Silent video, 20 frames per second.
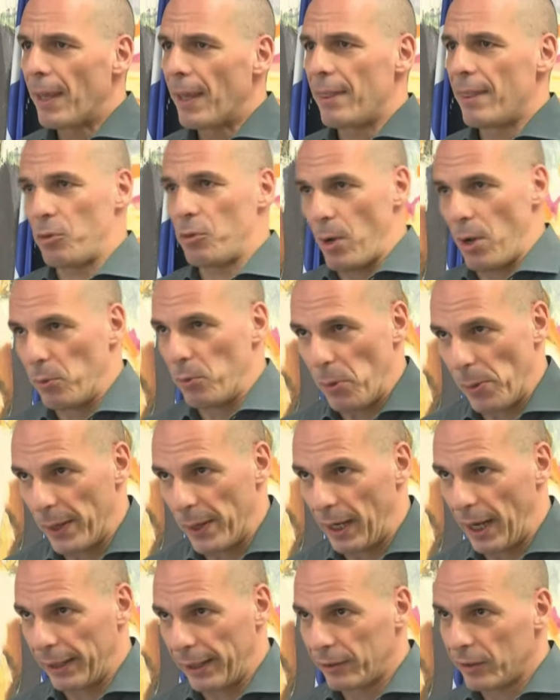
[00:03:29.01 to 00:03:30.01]
That's why we
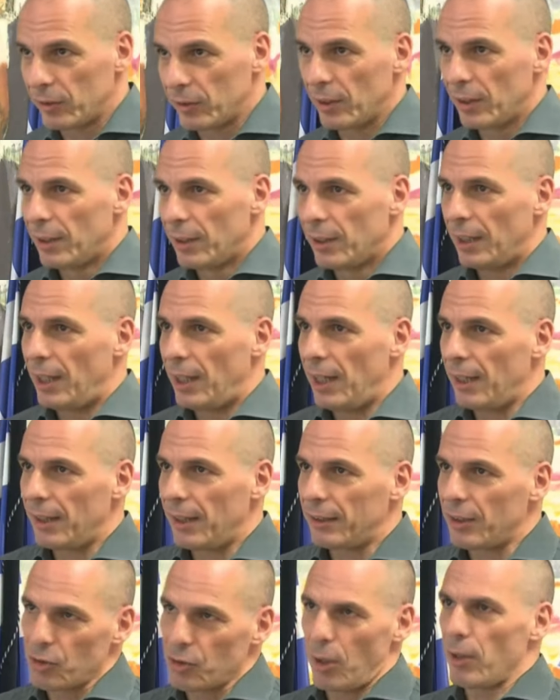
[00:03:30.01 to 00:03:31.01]
were elected. Yep. And
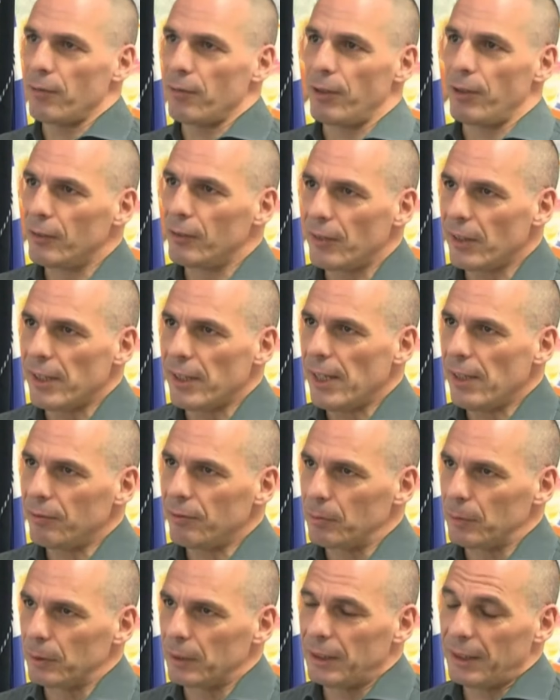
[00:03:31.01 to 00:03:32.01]
that it's all the fault of the Greek
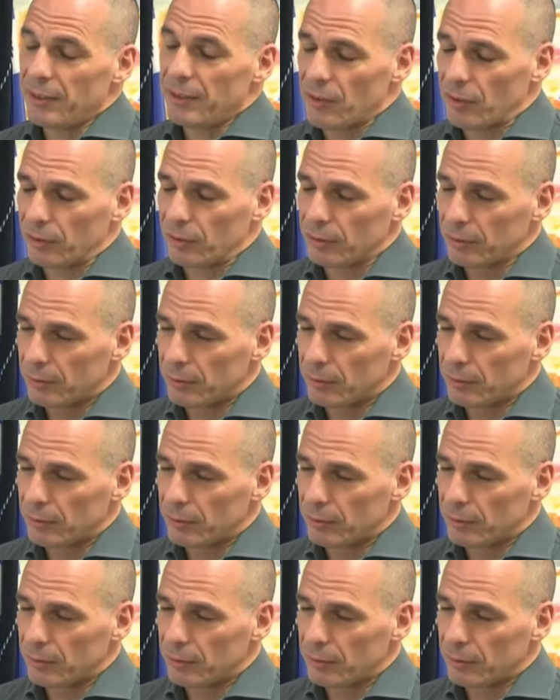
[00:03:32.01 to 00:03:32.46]
government. It isn't.